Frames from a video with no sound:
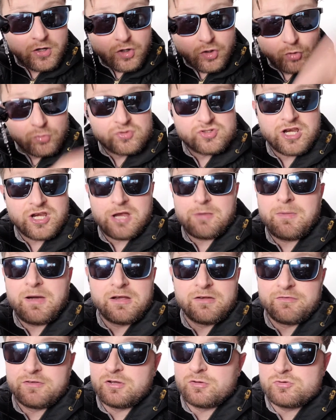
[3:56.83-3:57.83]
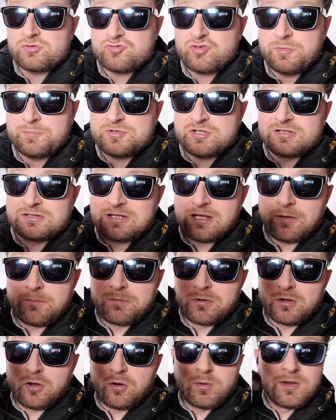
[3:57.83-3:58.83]
go and check them out in the video description down
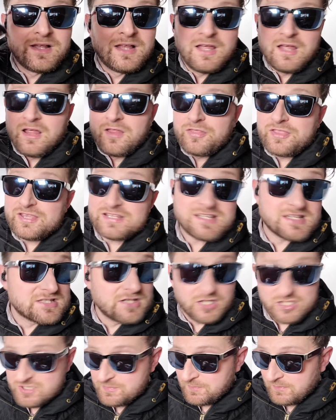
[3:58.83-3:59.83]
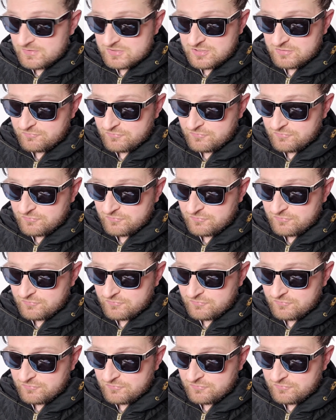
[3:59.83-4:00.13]
below. This is not a sponsored